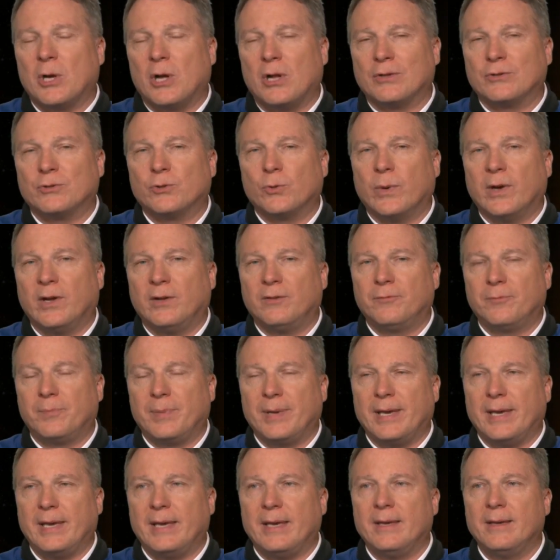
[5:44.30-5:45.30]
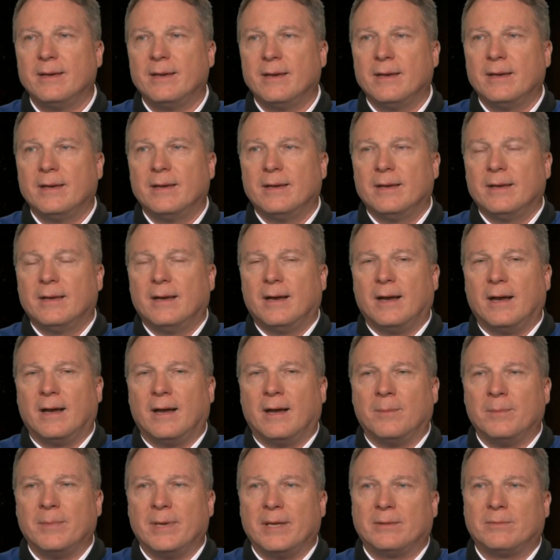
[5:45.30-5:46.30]
called 12P.
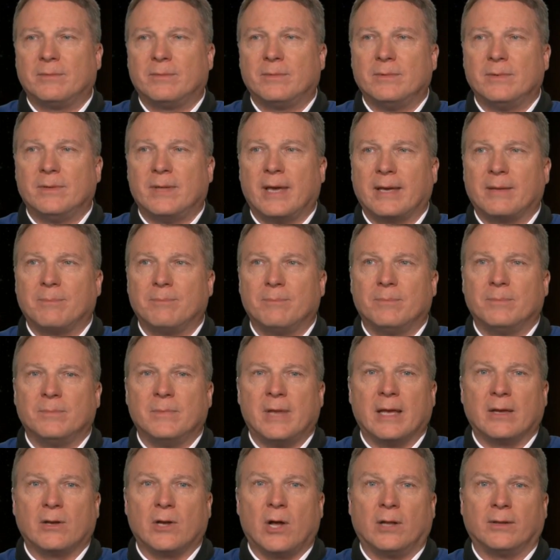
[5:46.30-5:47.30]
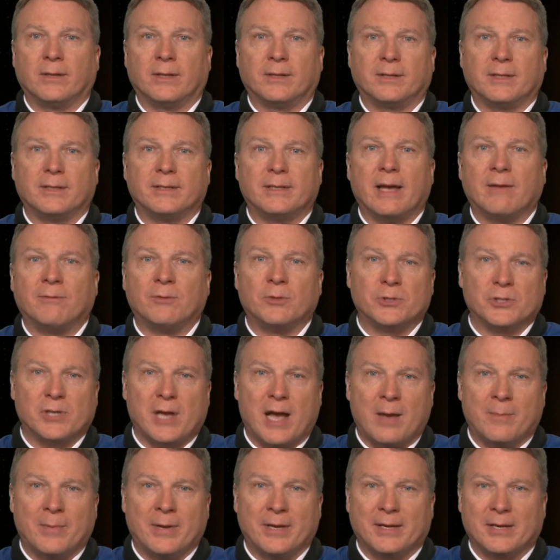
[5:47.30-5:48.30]
Um, it, they, they called it the devil's
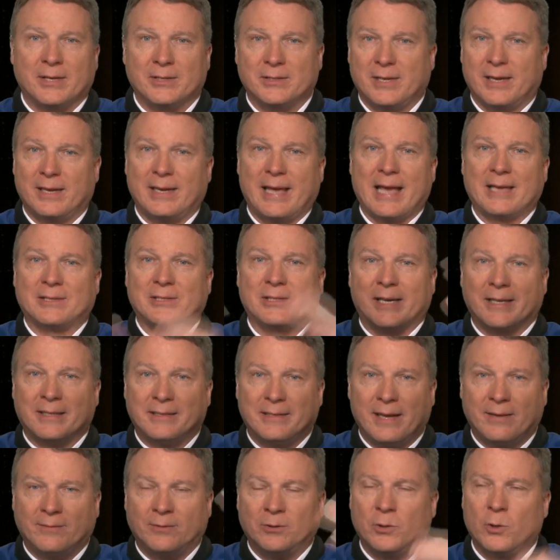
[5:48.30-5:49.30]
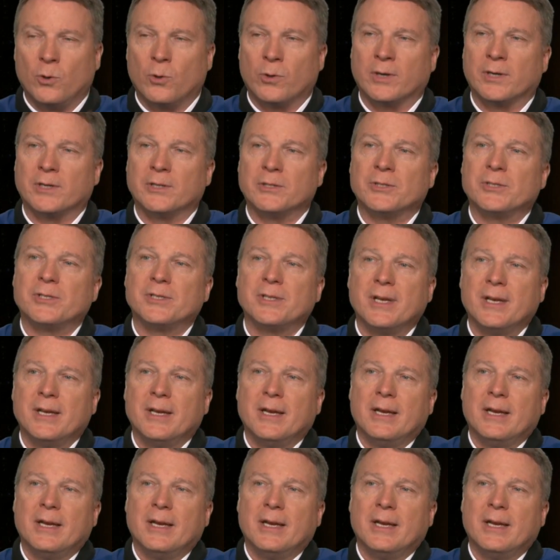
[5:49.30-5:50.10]
comet because it has like devil horns.